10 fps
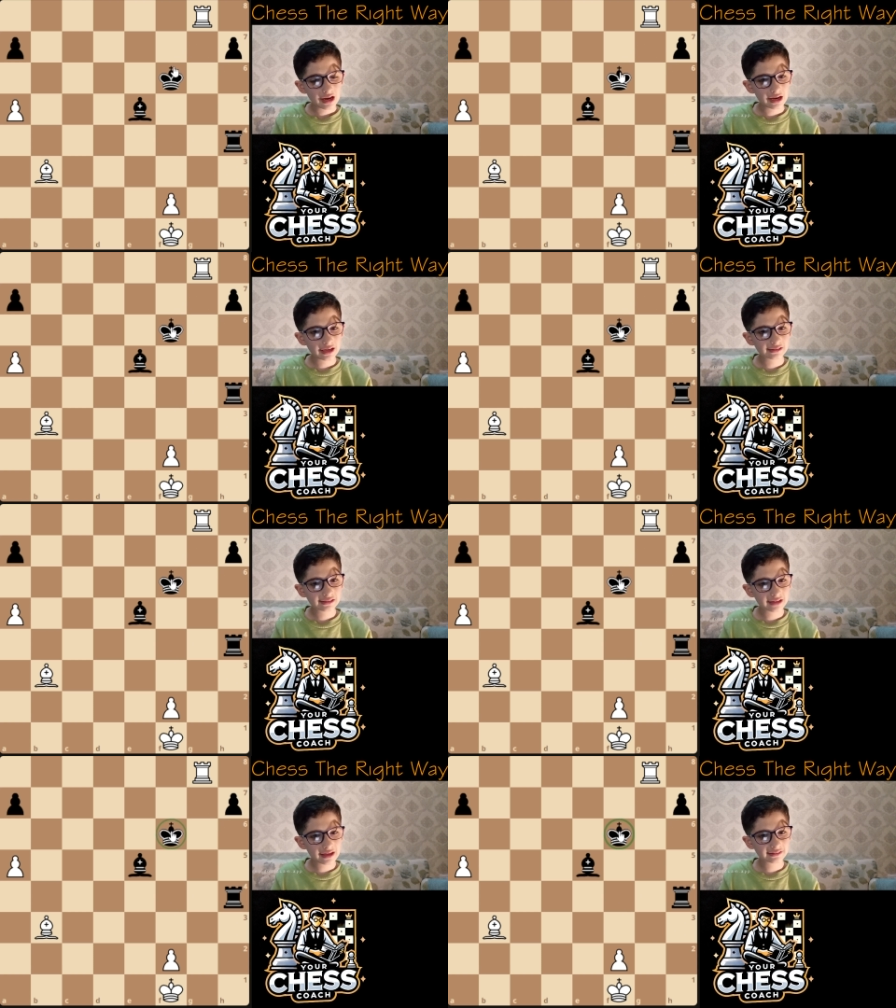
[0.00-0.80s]
And
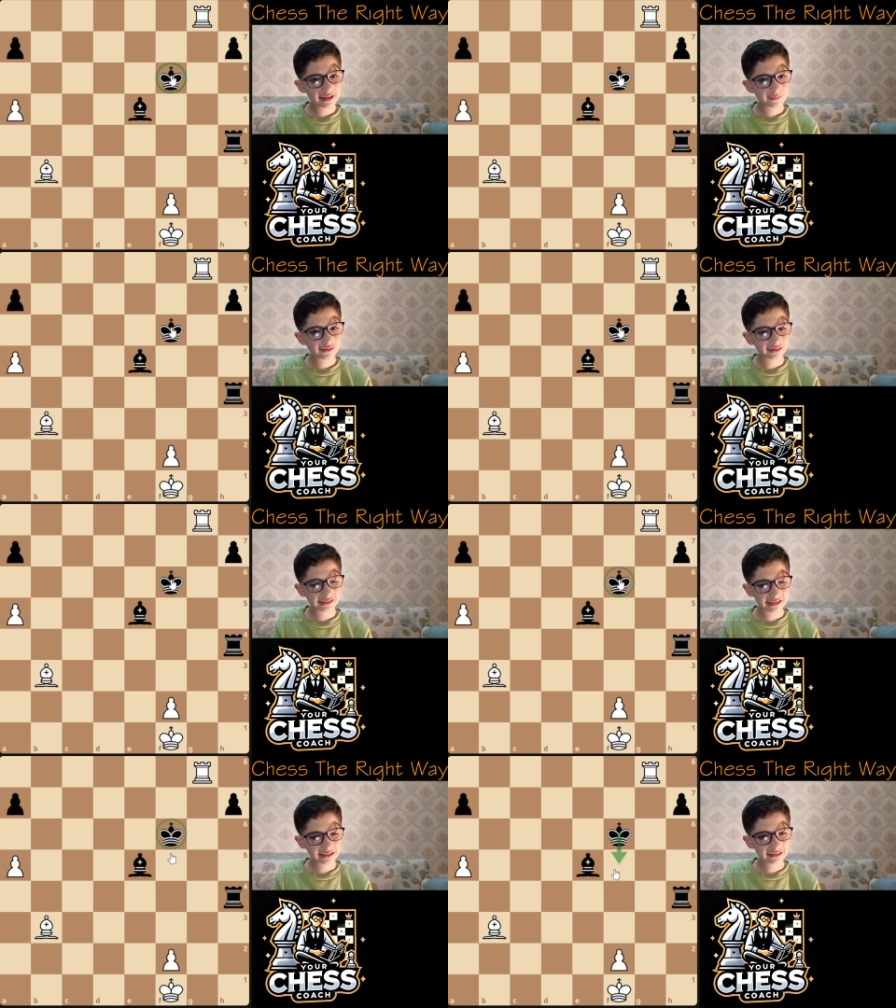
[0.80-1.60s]
in endgames, the
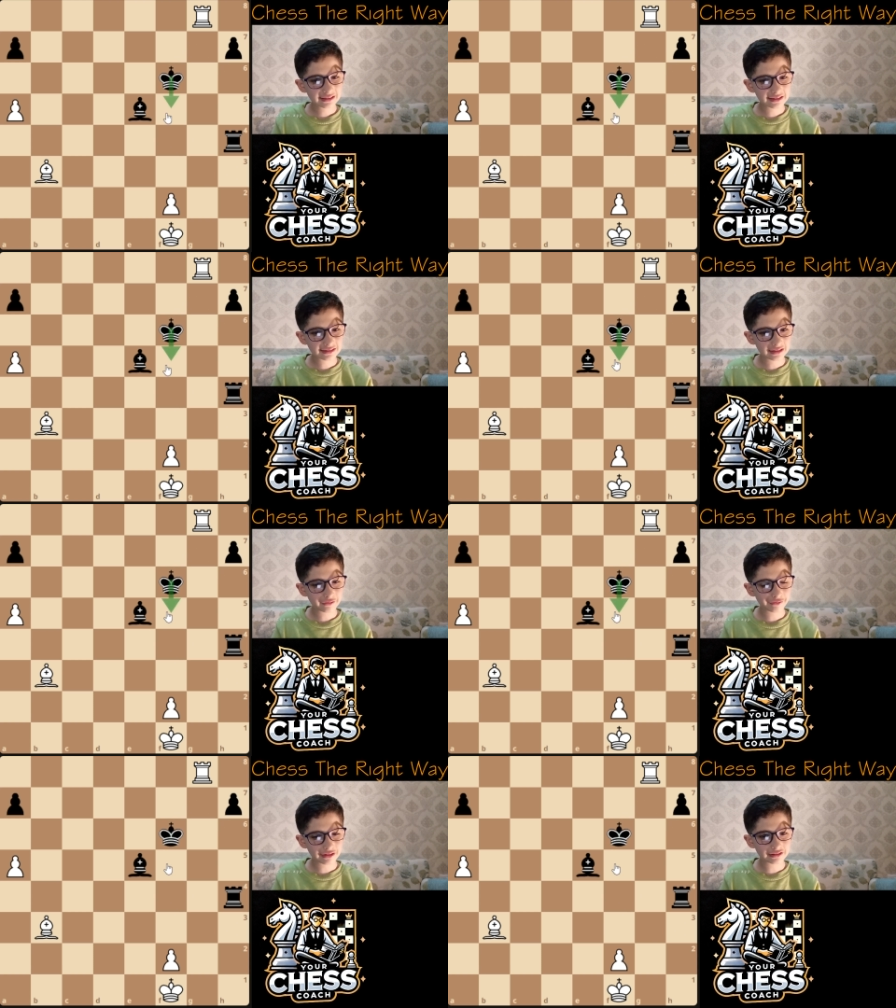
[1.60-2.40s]
king is an
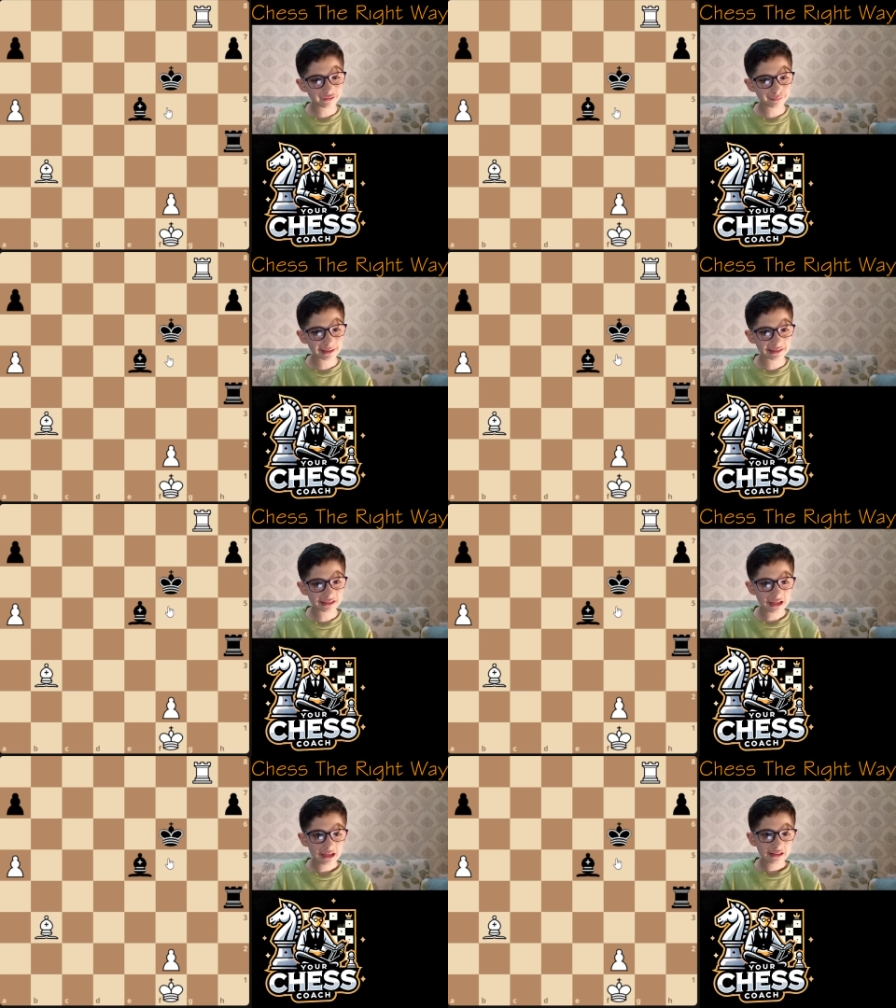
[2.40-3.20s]
offensive piece,
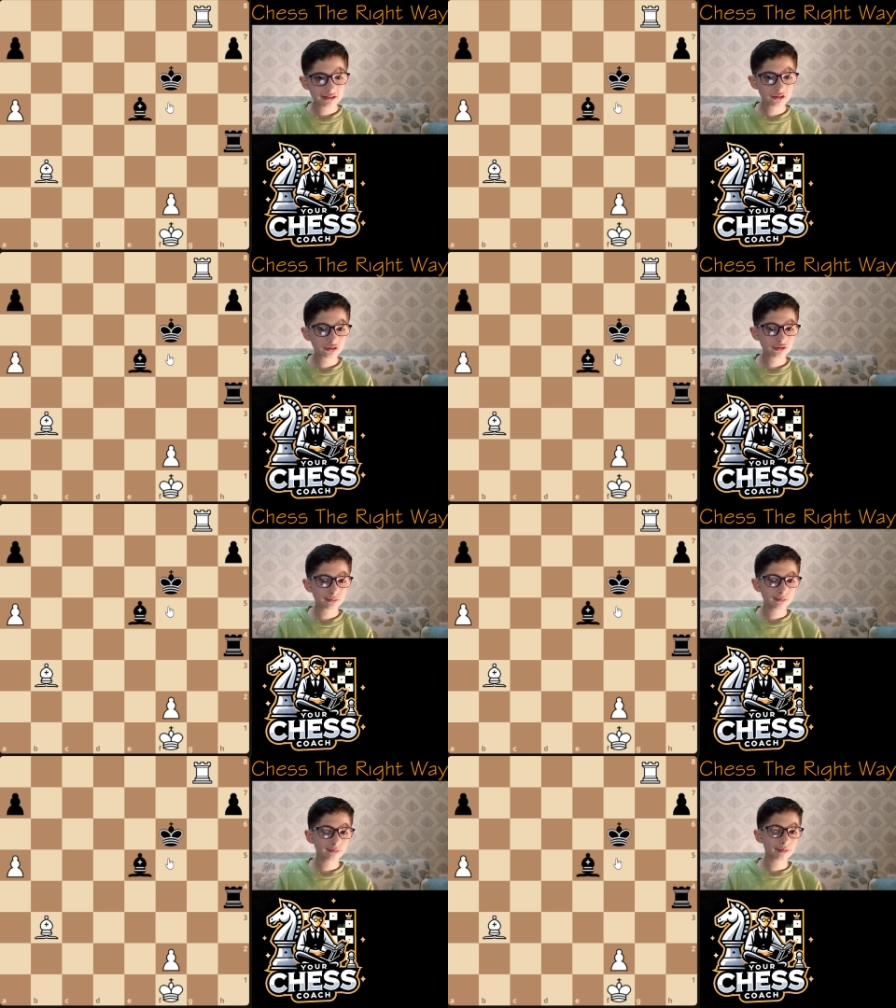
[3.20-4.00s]
since
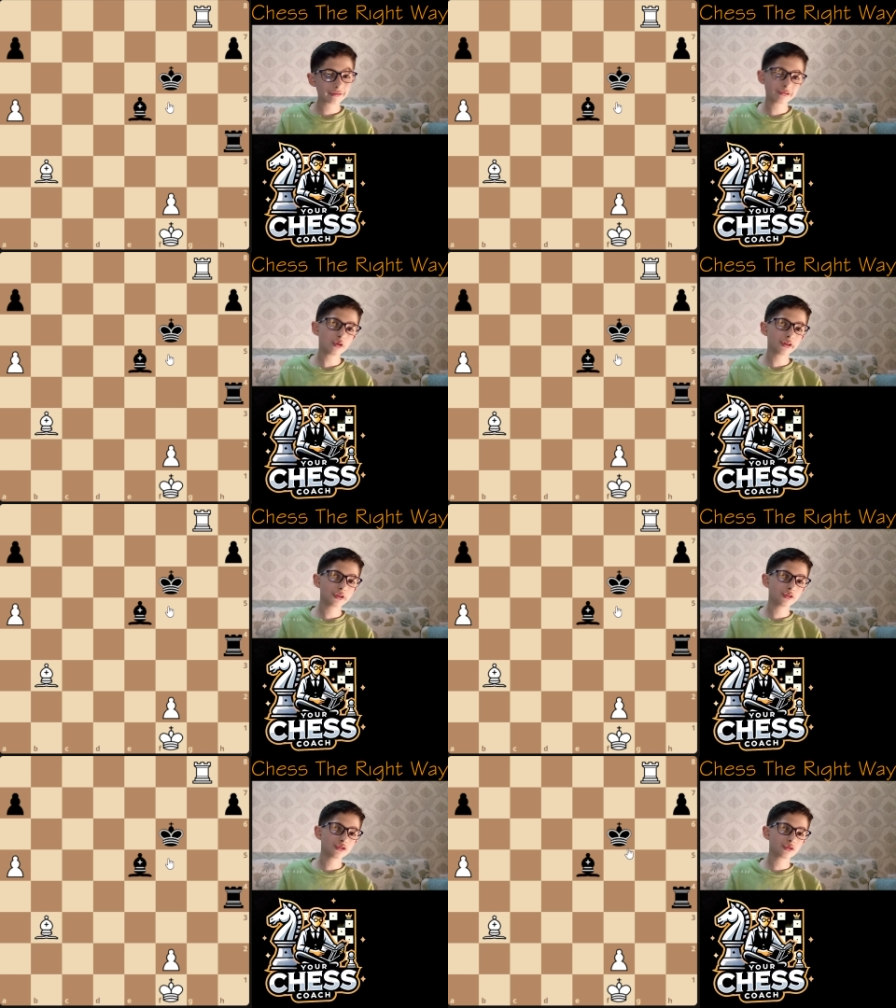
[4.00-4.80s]
before you
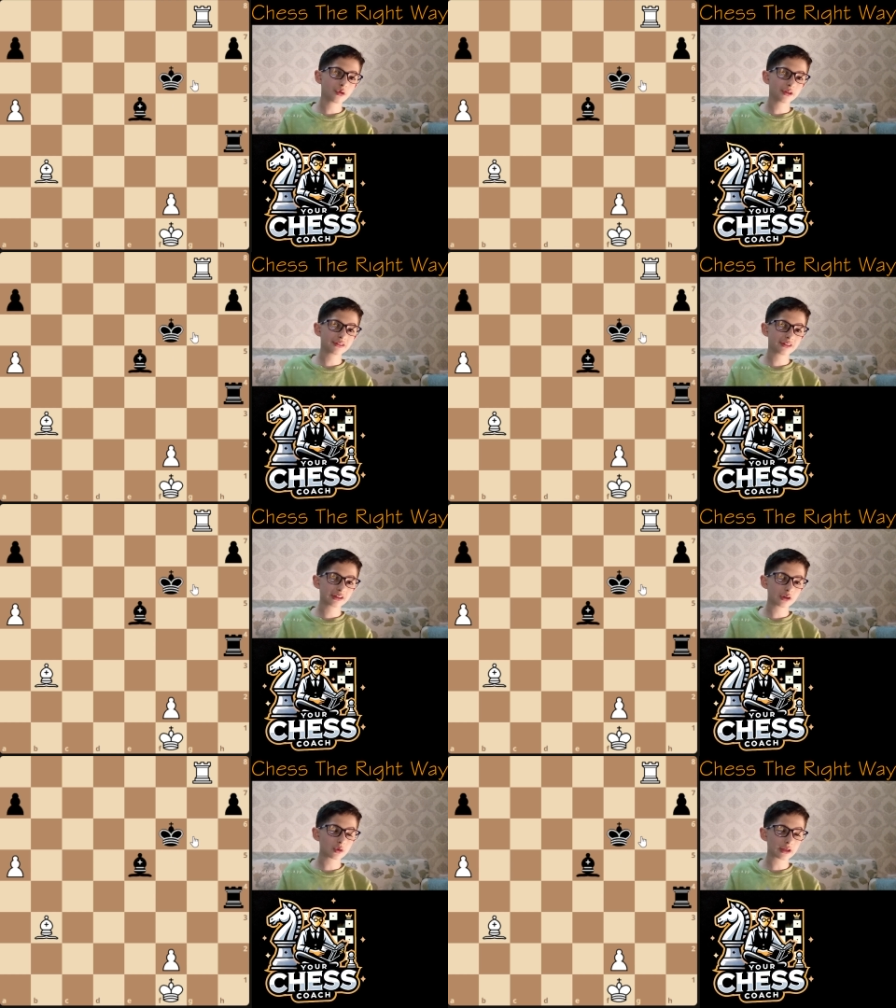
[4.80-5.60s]
used to always
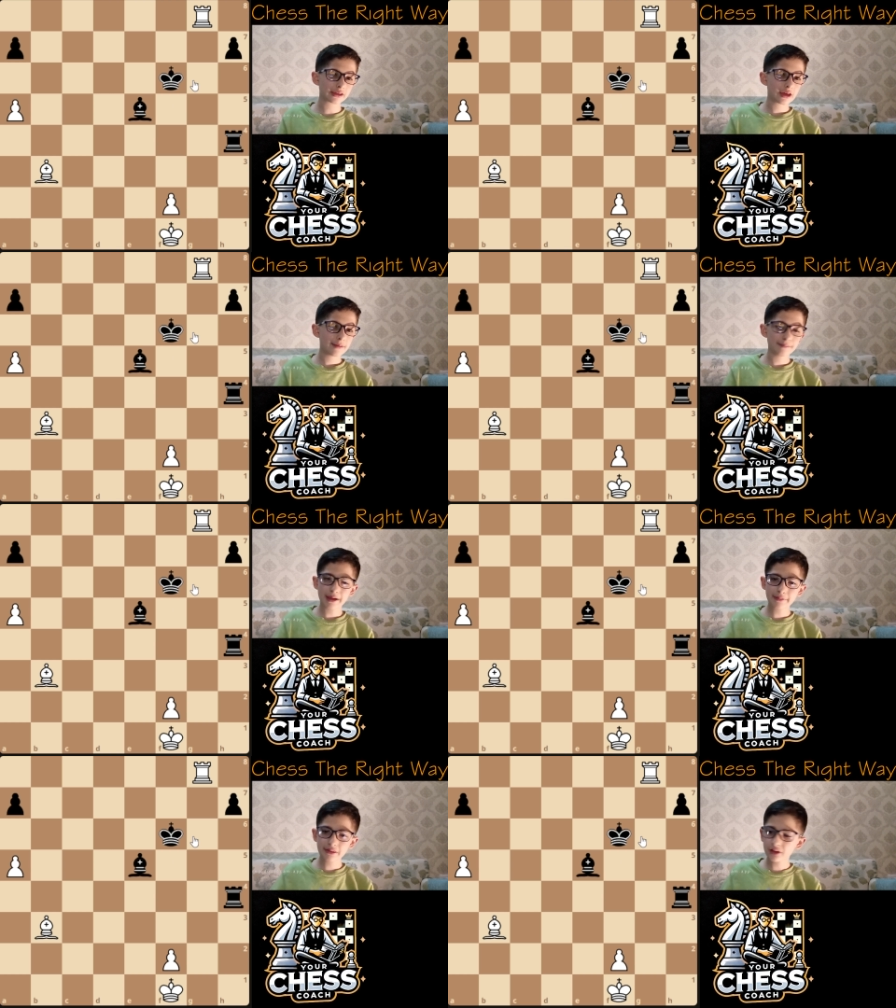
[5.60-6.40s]
think, okay,
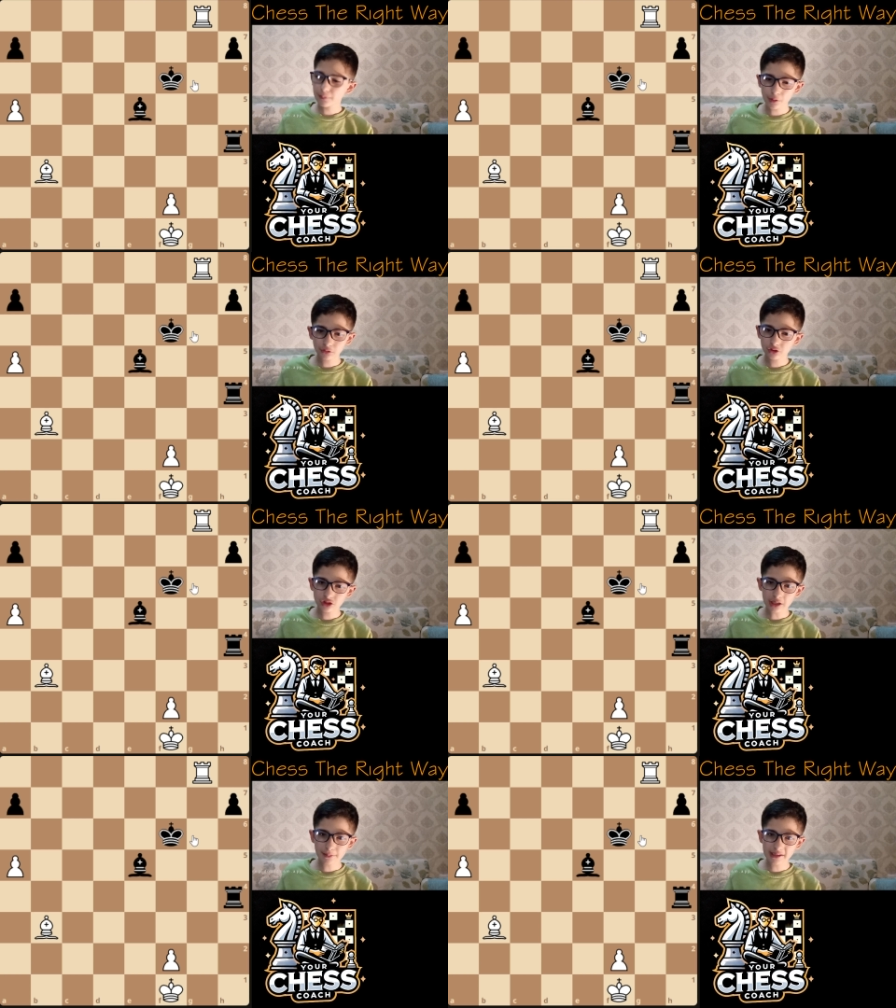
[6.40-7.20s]
maybe the opponent could
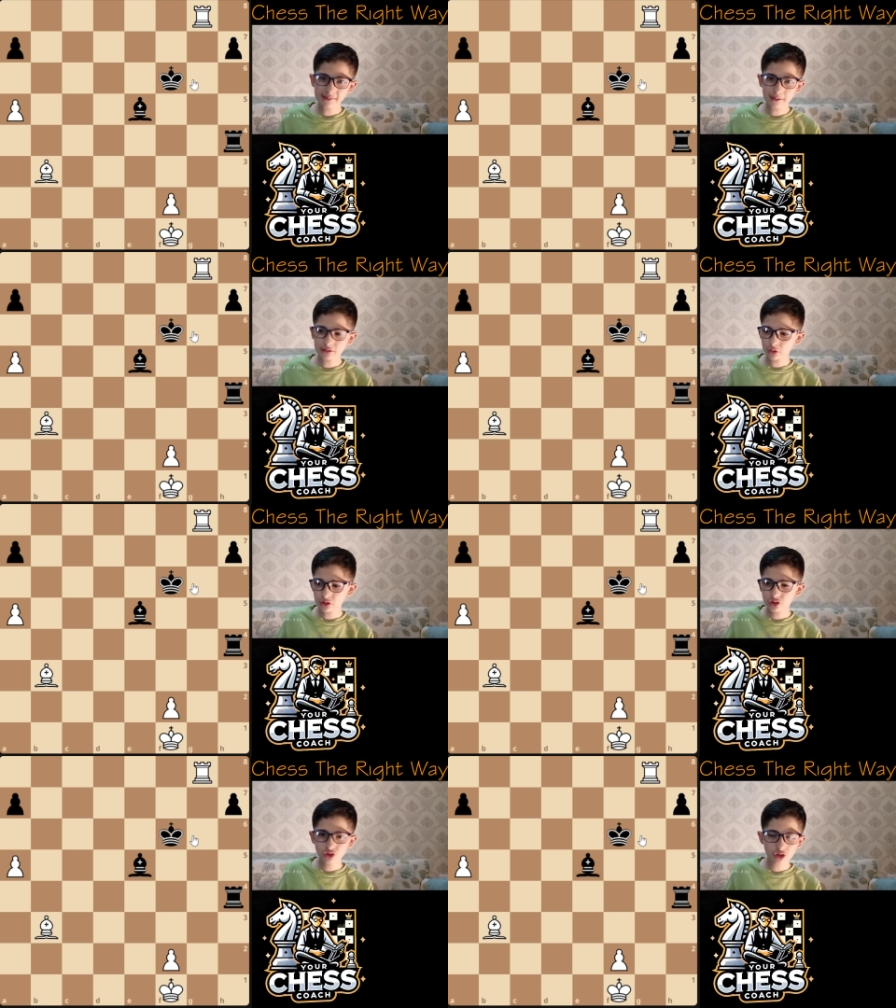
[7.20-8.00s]
checkmate me, so I
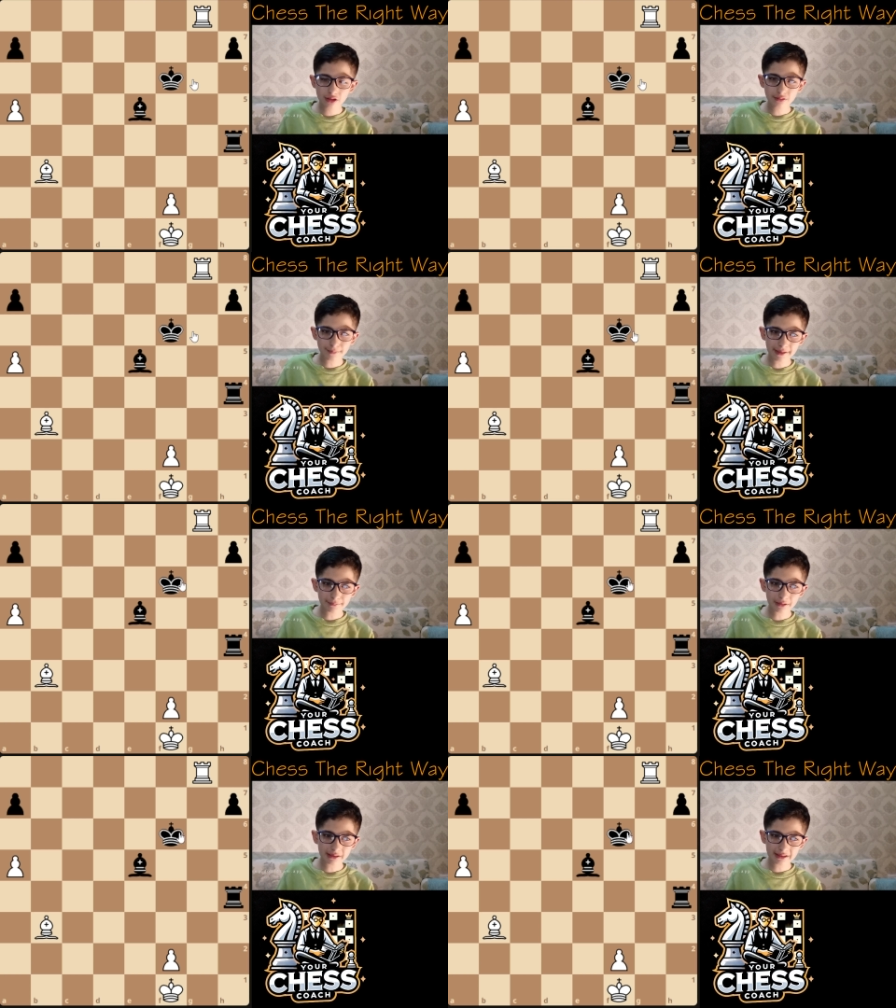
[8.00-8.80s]
shouldn't make
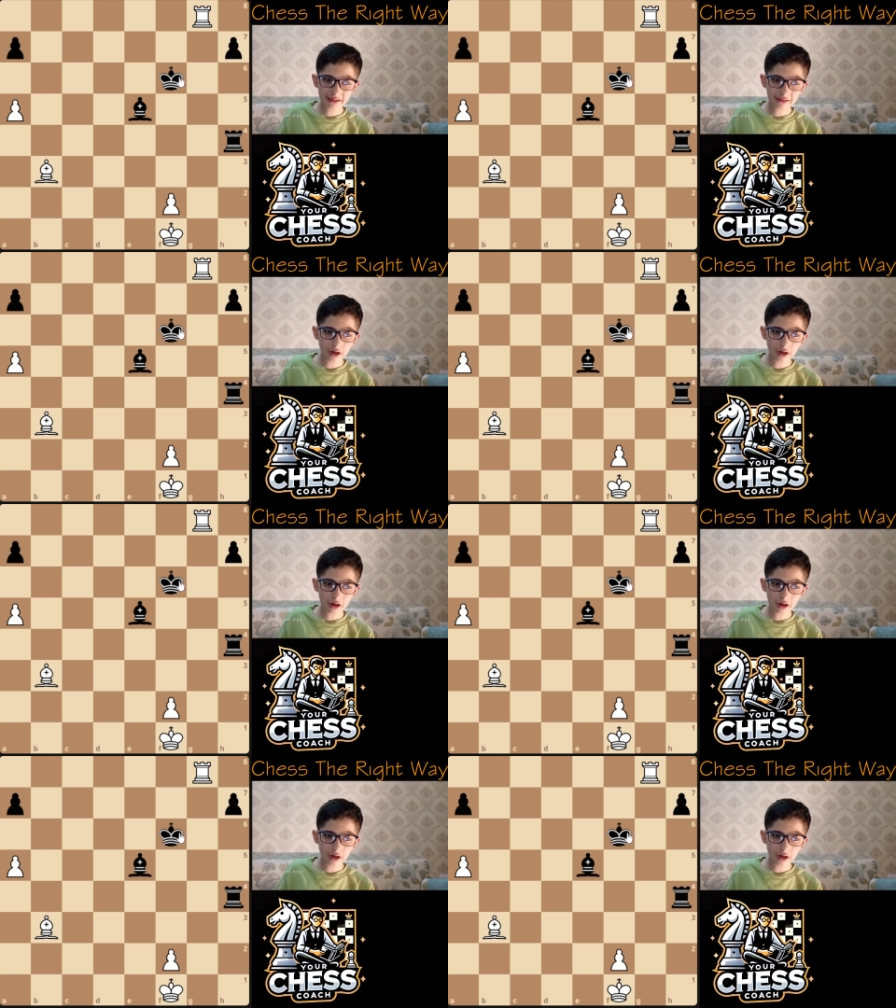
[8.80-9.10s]
my king